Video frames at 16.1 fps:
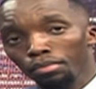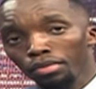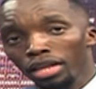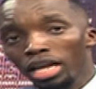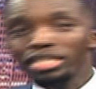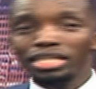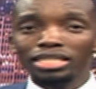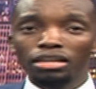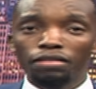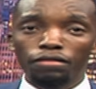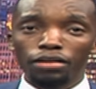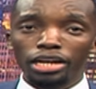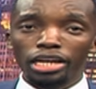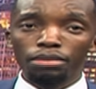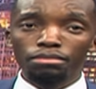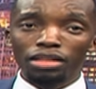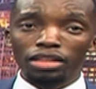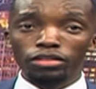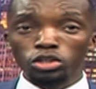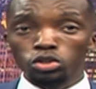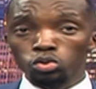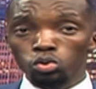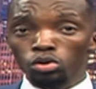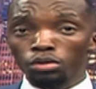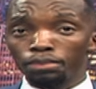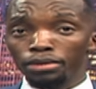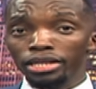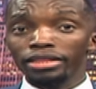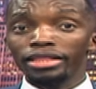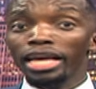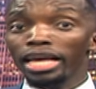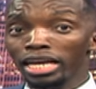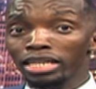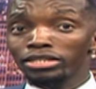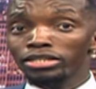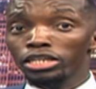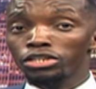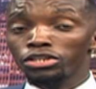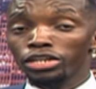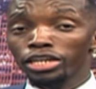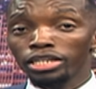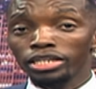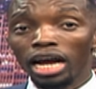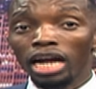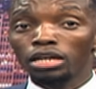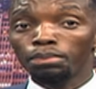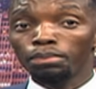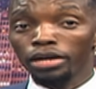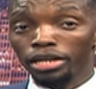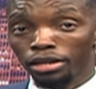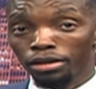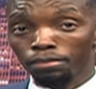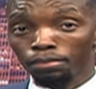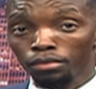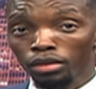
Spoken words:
Haters have claimed that this could be the exchange rate at play.